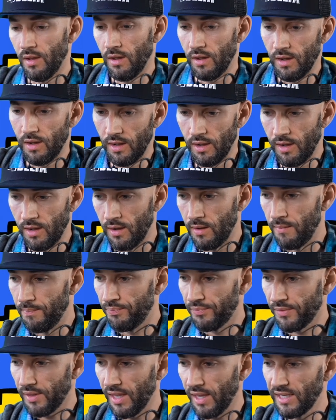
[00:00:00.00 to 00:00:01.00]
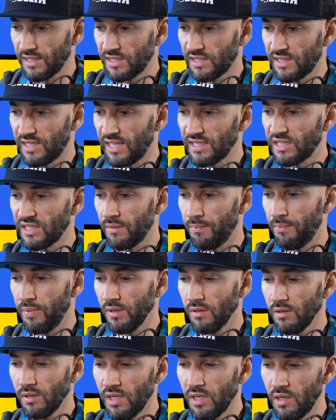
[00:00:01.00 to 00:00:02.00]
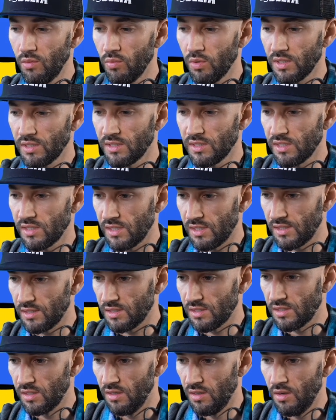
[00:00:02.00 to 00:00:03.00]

Accessibility, what is this?